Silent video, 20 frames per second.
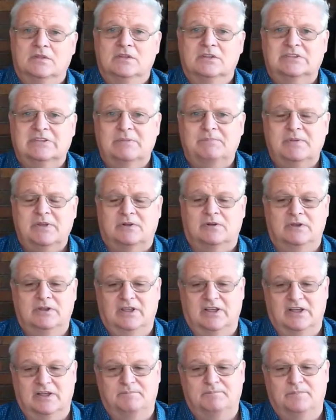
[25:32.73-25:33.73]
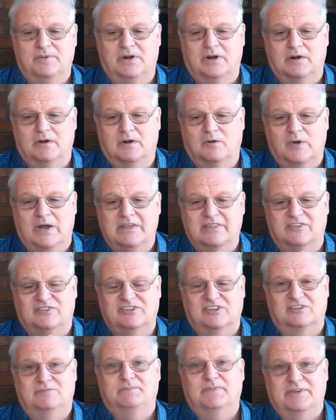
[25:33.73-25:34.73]
Typically, a way this
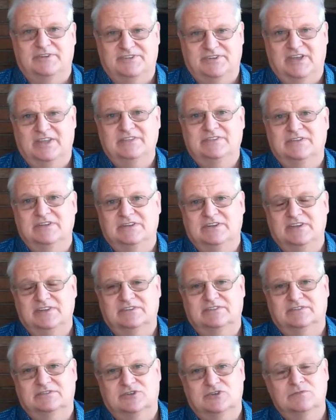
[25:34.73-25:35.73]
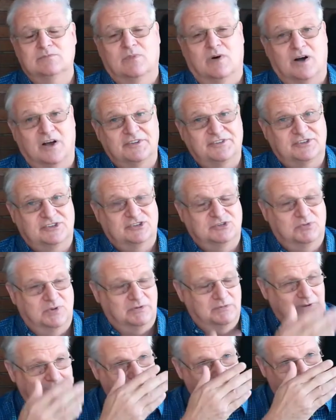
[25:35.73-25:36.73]
is presented is through masks. We
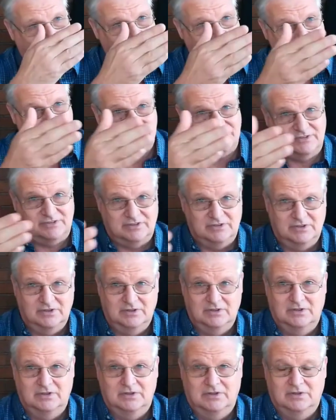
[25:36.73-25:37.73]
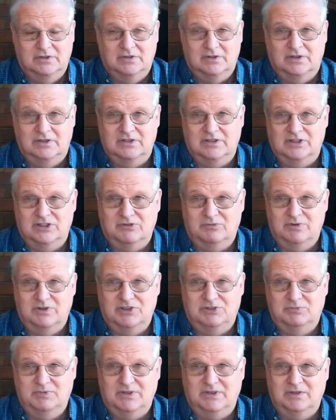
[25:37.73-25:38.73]
wear masks. In other
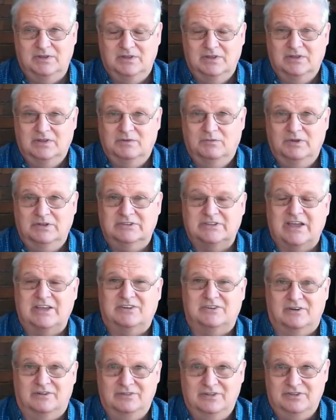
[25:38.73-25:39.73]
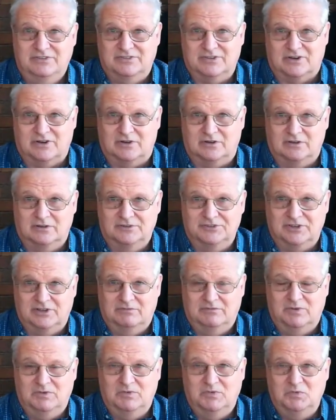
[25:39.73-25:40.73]
words, we take on these roles
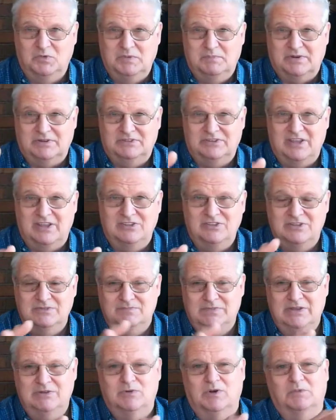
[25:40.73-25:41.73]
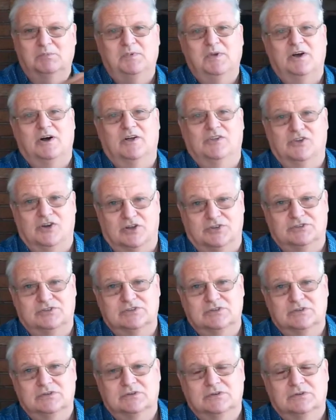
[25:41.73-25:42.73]
and we pretend to be what we are not.
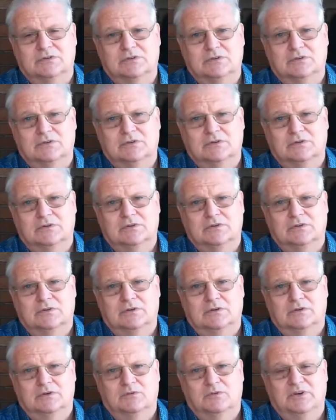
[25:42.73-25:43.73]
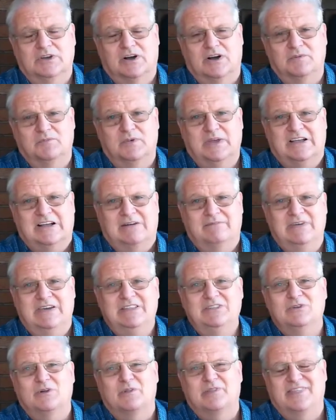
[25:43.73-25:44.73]
We become
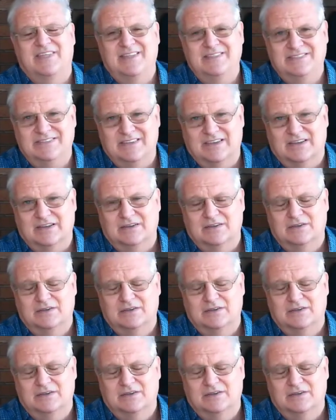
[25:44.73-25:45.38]
inauthentic.